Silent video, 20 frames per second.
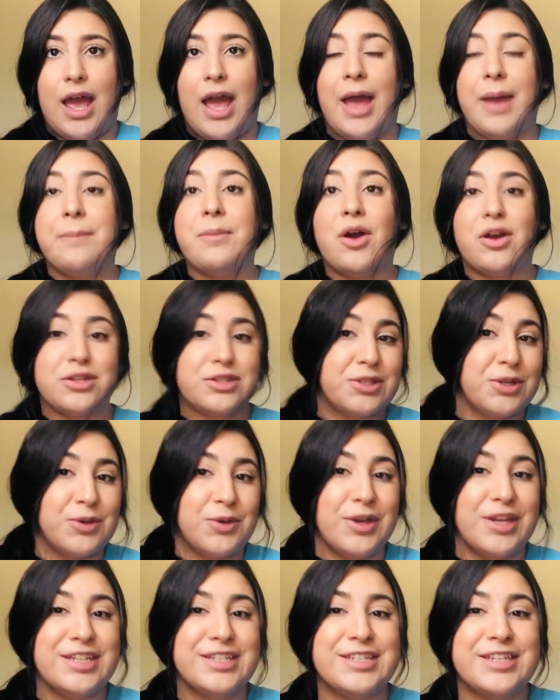I'm also
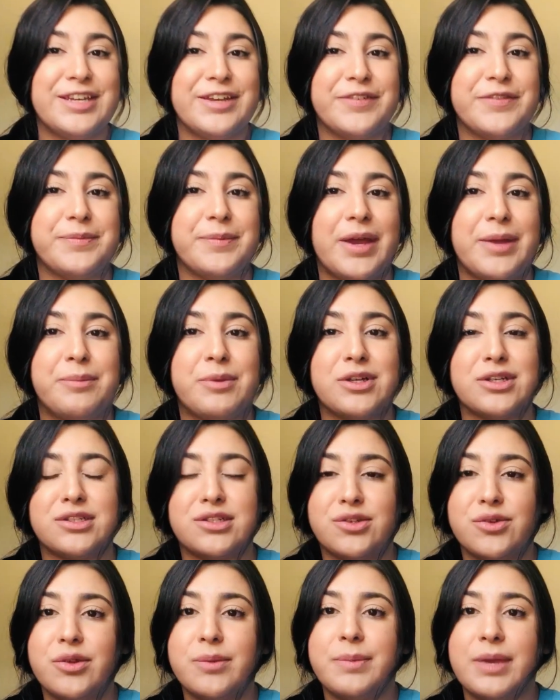going to give my
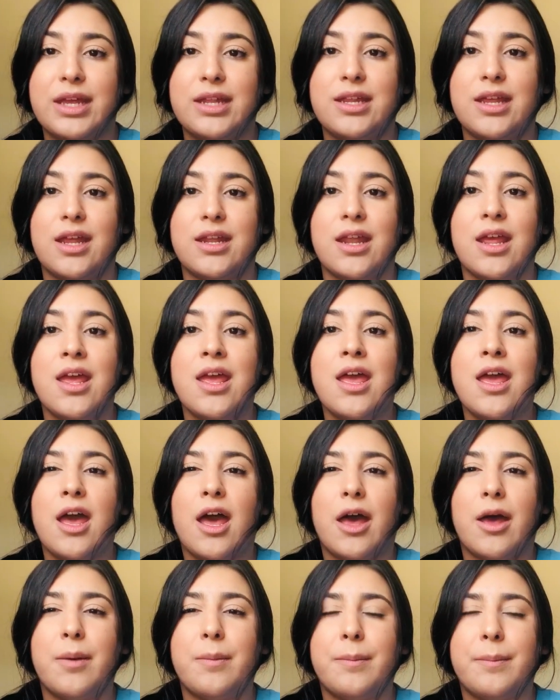personal opinion,
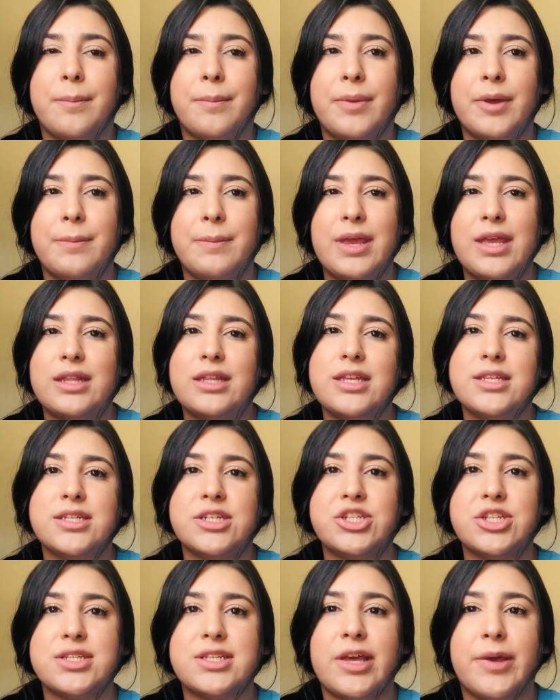but mainly
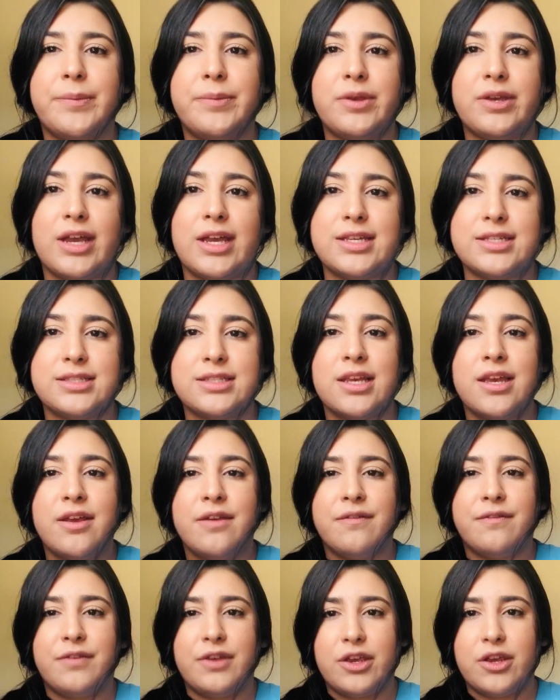to just help you guys
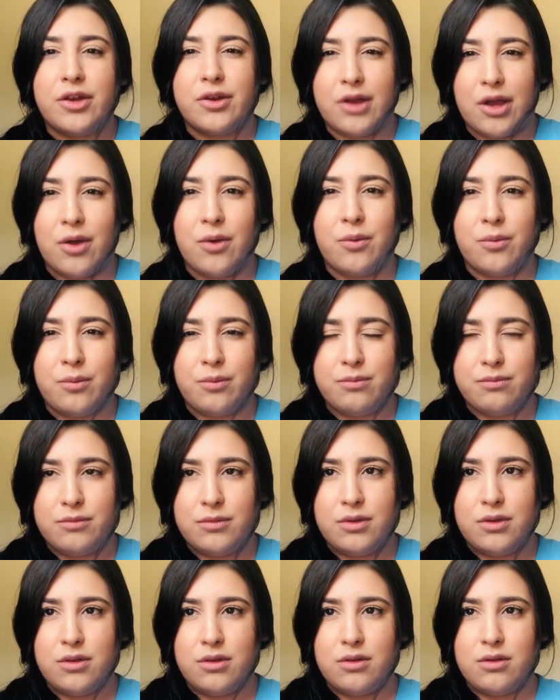figure out
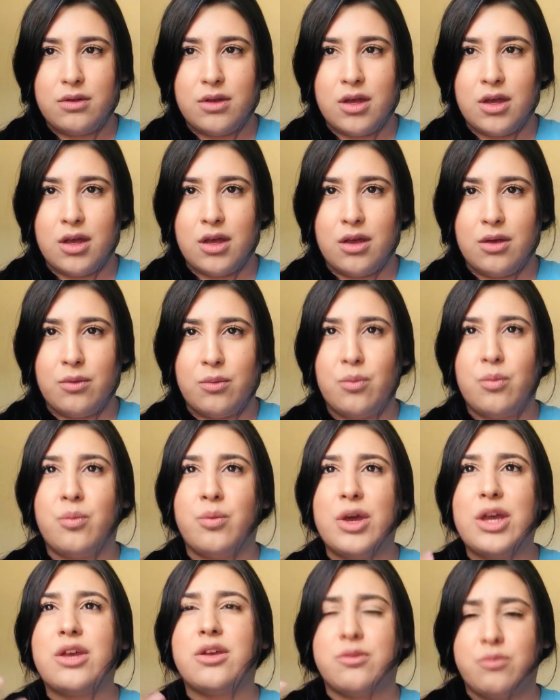
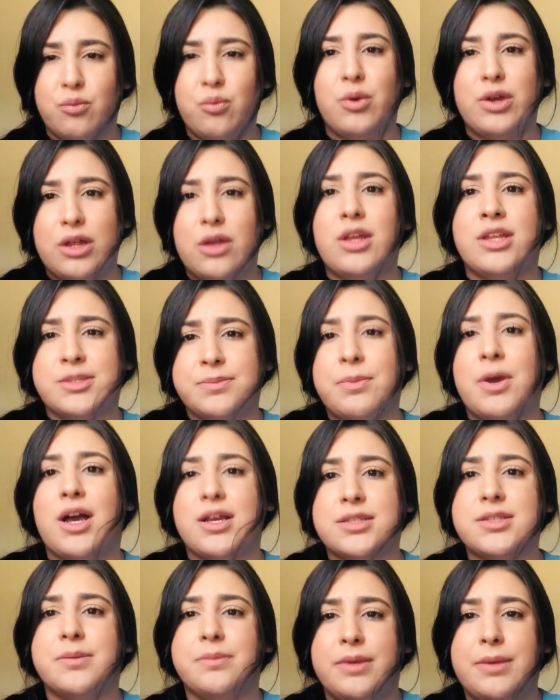what is
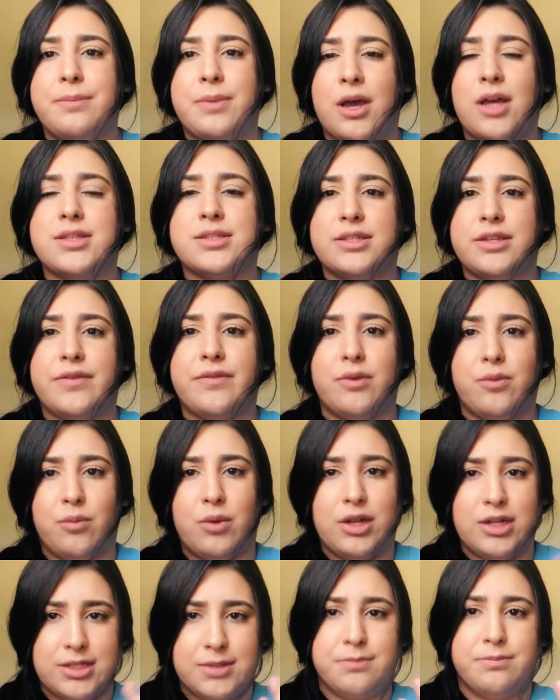possibly positive and
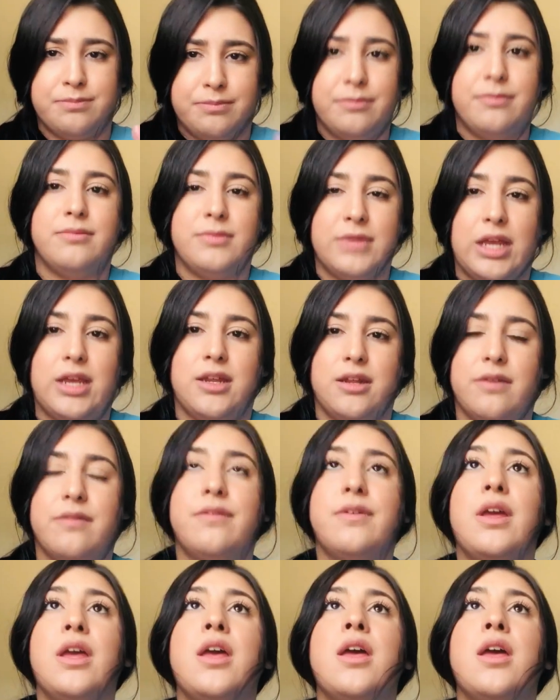what is negative.